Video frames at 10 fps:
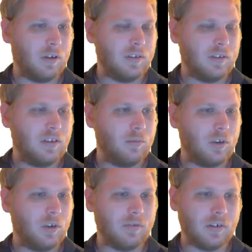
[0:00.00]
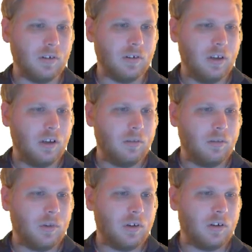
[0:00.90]
It's a little more difficult,
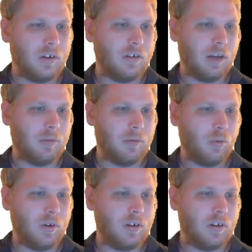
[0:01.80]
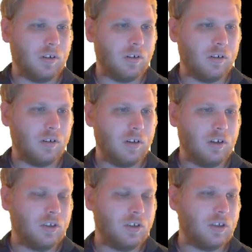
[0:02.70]
but you can grab the point and you can
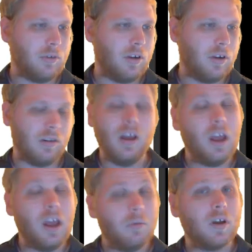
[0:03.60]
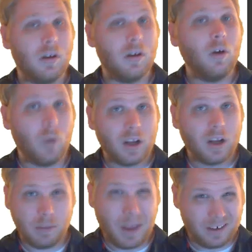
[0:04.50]
shove it around, and we're gonna
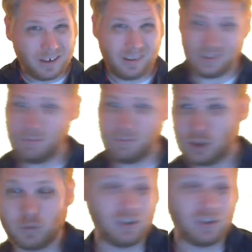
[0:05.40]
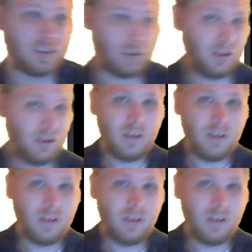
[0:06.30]
get back to this in much more detail.